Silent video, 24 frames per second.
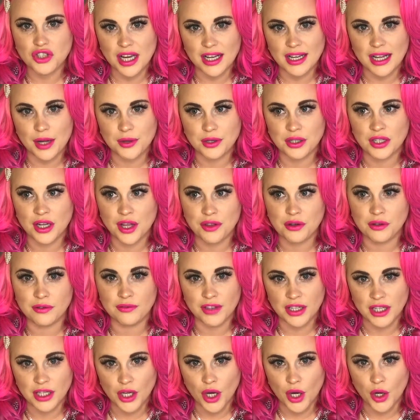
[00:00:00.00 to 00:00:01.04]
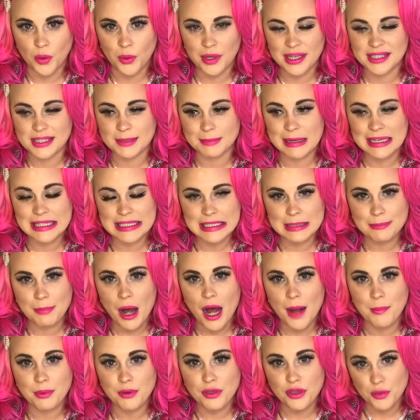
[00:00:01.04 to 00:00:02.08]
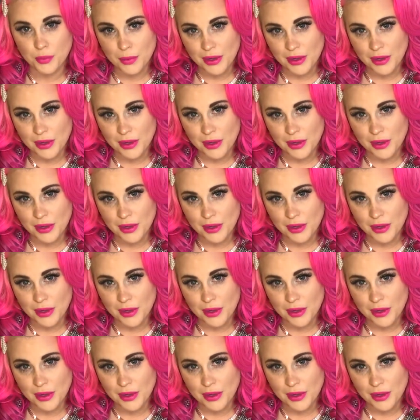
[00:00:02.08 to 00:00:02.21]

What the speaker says: check out another video. It's my Depop